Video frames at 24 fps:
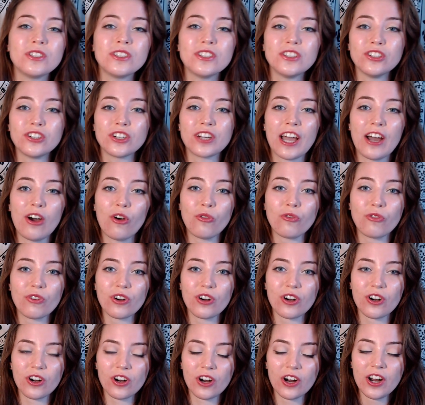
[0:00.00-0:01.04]
look out for
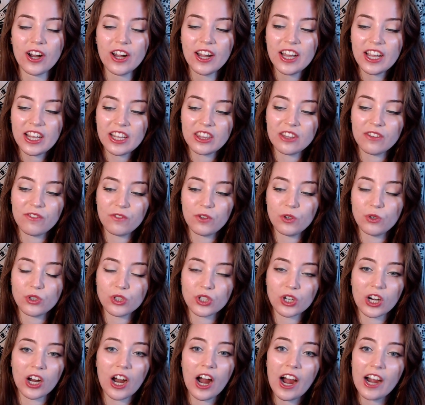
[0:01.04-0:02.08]
her in the
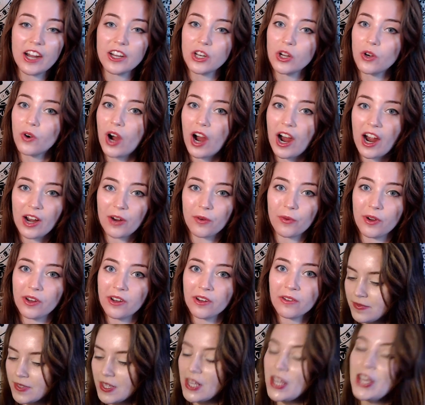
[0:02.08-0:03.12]
future. I know I will.
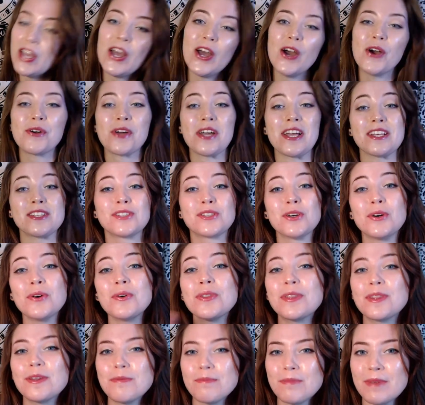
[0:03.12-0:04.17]
Okay, so
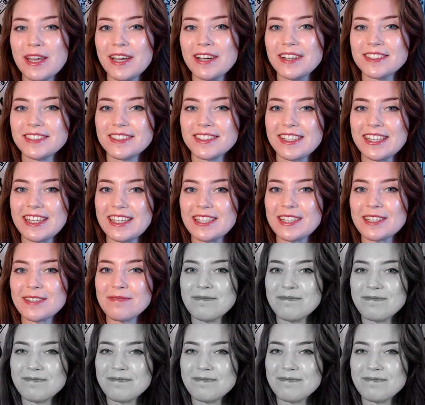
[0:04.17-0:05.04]
the male lead.